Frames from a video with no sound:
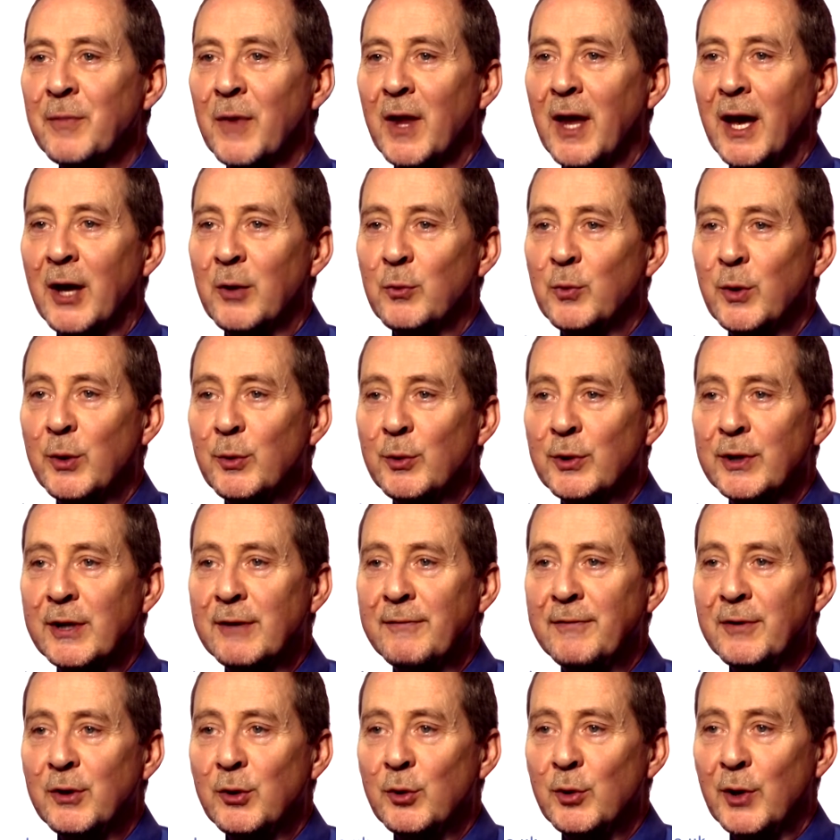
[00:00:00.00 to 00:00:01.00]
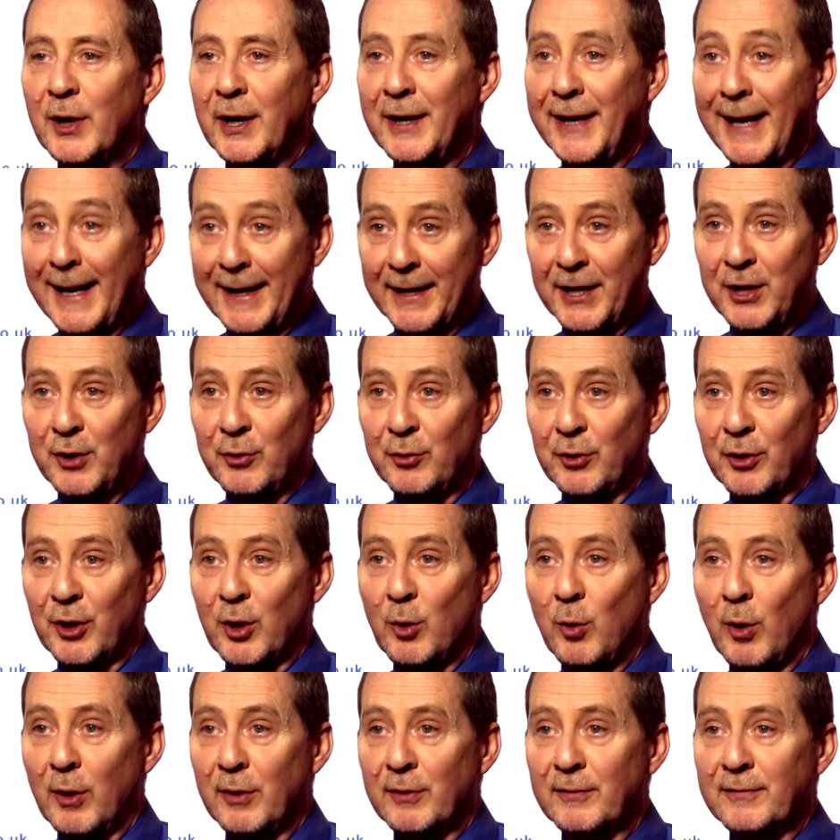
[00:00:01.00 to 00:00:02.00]
and we will give you an accurate
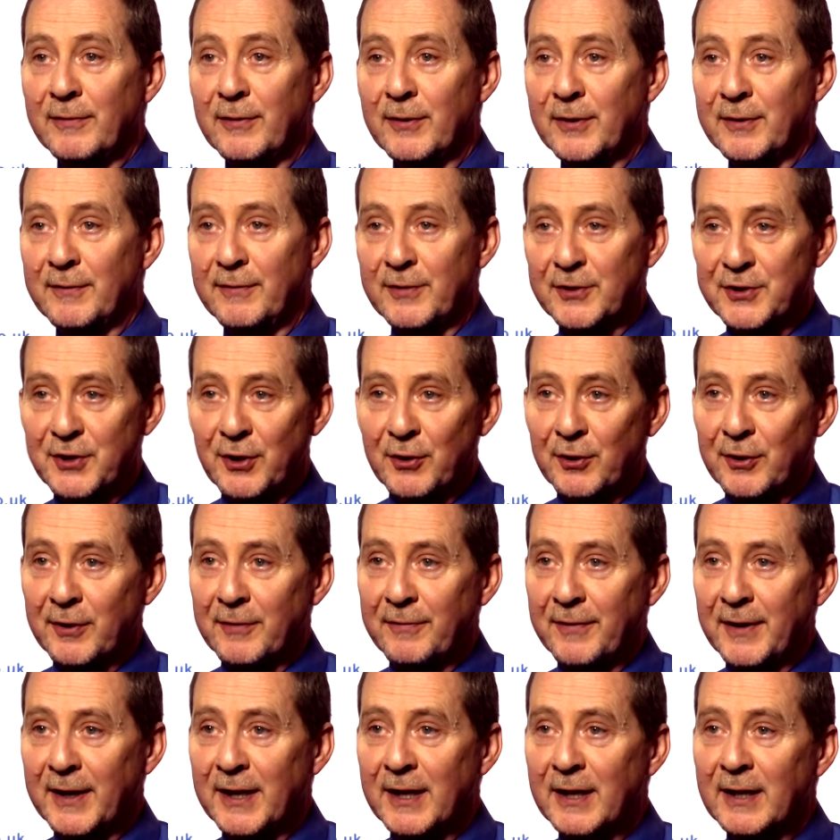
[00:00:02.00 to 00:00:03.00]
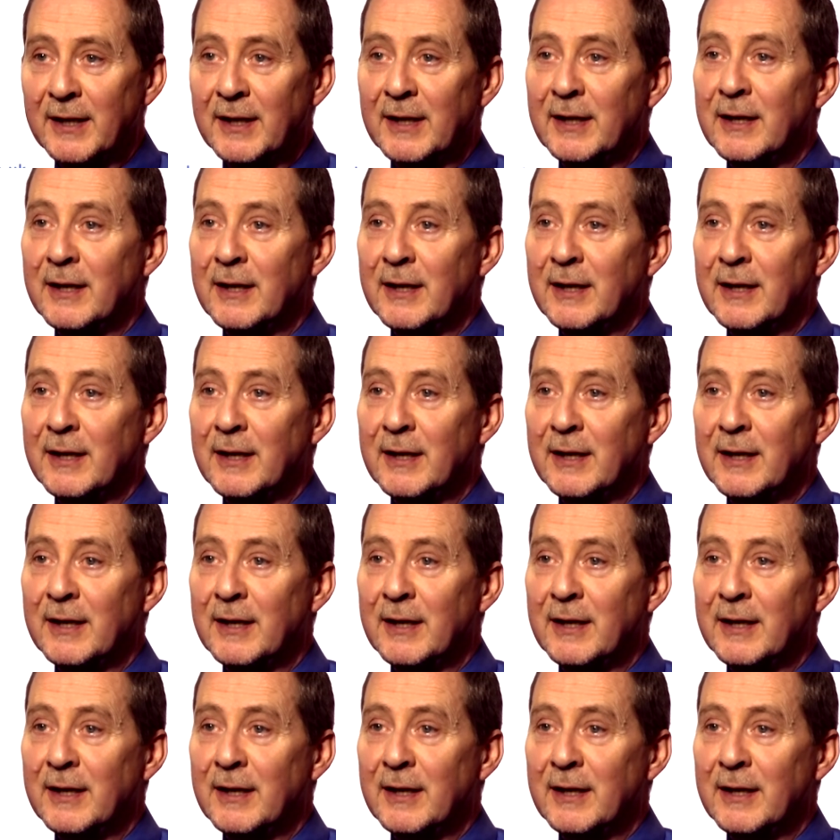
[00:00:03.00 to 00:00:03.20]
quote for the photography,